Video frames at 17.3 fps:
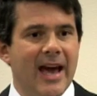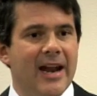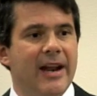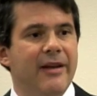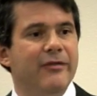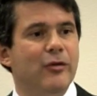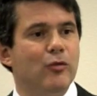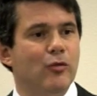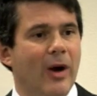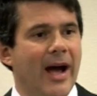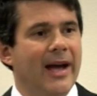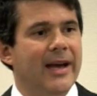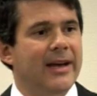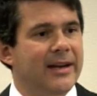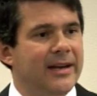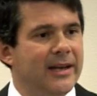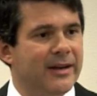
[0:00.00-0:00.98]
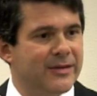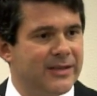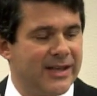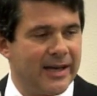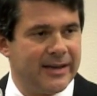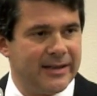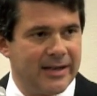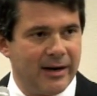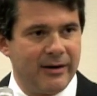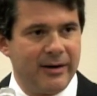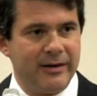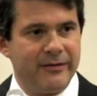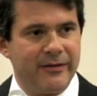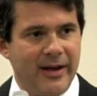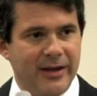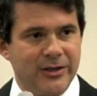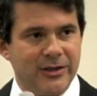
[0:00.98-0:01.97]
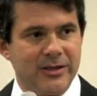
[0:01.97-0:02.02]
had a variety of secondary
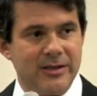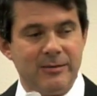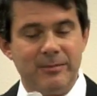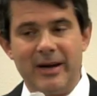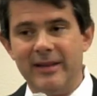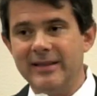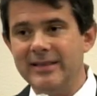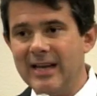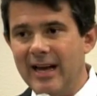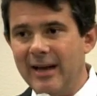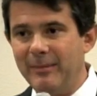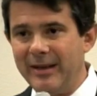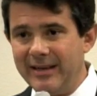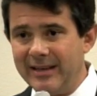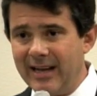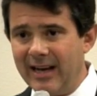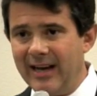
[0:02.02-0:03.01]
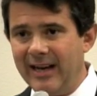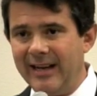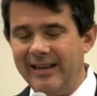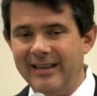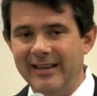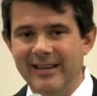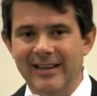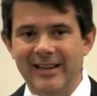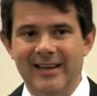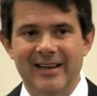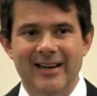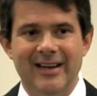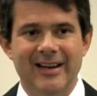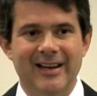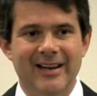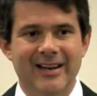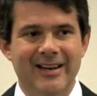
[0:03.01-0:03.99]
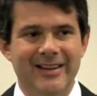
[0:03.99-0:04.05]
infections. And by the time he died,
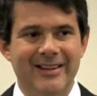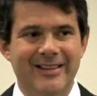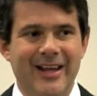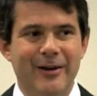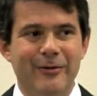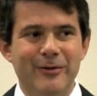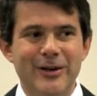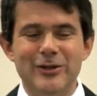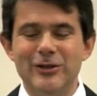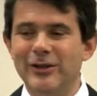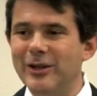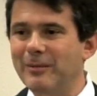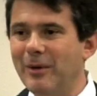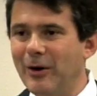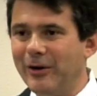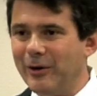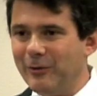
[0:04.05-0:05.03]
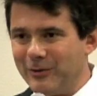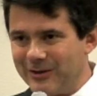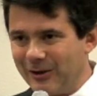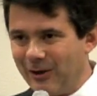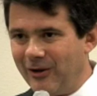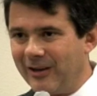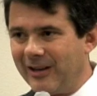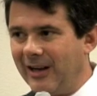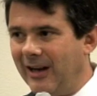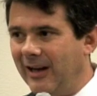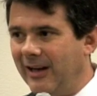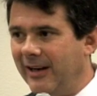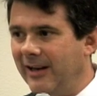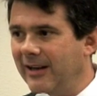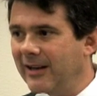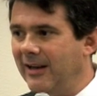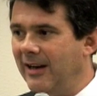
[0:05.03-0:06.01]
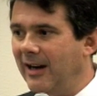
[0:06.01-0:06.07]
uh, that original pneumonia was long
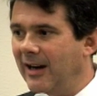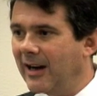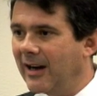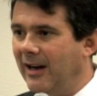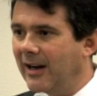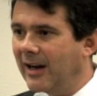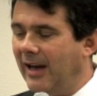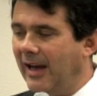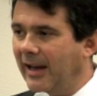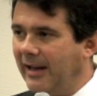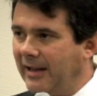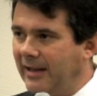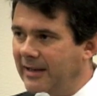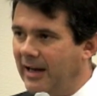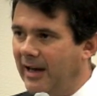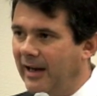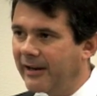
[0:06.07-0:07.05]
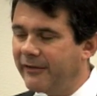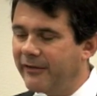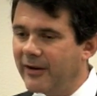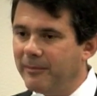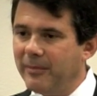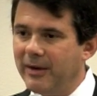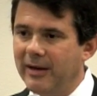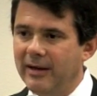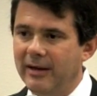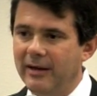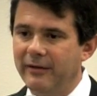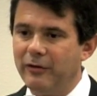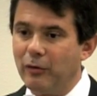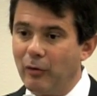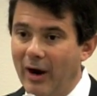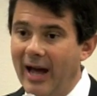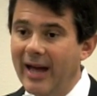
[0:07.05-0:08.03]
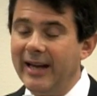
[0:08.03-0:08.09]
gone, uh, and he died from a, a,
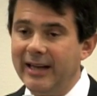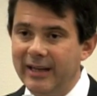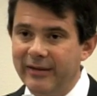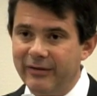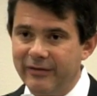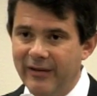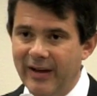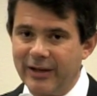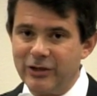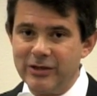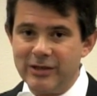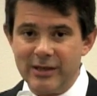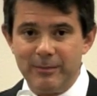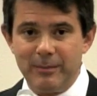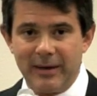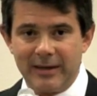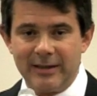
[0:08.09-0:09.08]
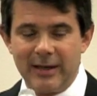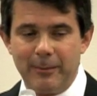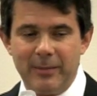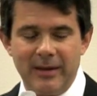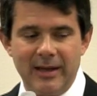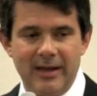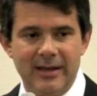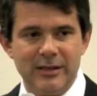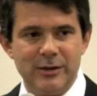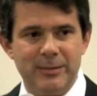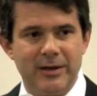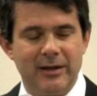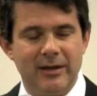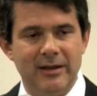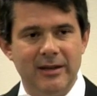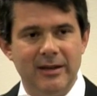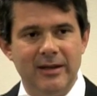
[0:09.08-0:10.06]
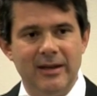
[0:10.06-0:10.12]
variety of infections he'd picked up in the
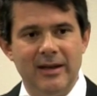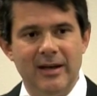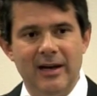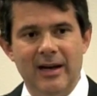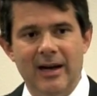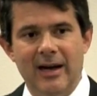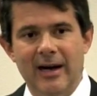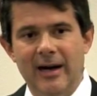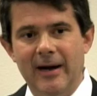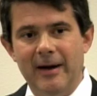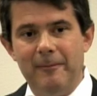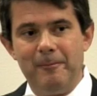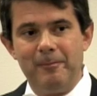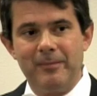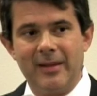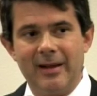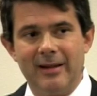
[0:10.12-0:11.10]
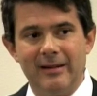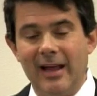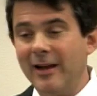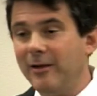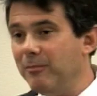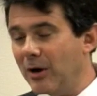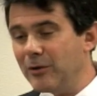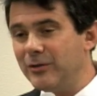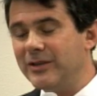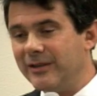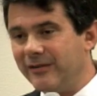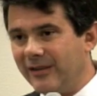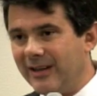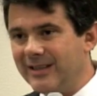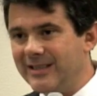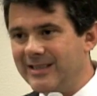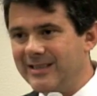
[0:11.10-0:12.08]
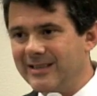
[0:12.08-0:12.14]
hospital. Um, like most of
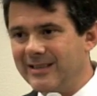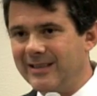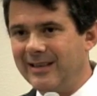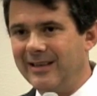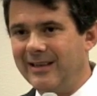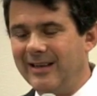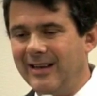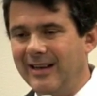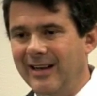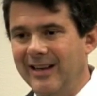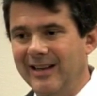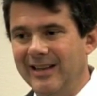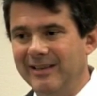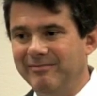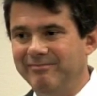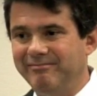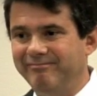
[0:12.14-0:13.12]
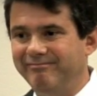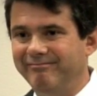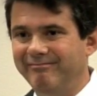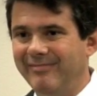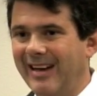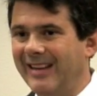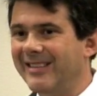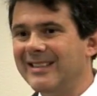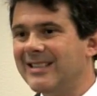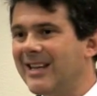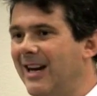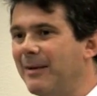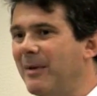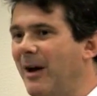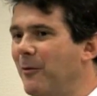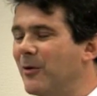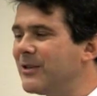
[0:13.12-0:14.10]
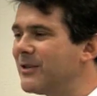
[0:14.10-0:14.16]
us, uh, at the
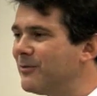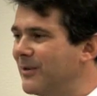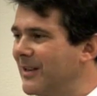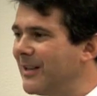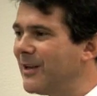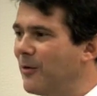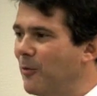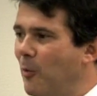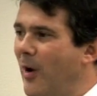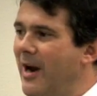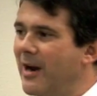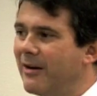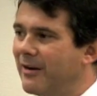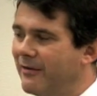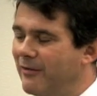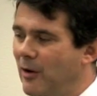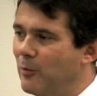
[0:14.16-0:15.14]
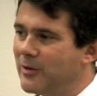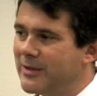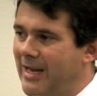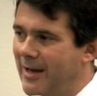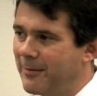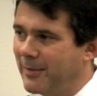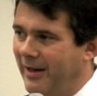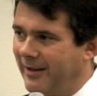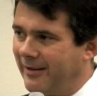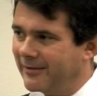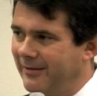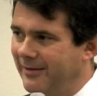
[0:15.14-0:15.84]
time, I wasn't really aware of what was happening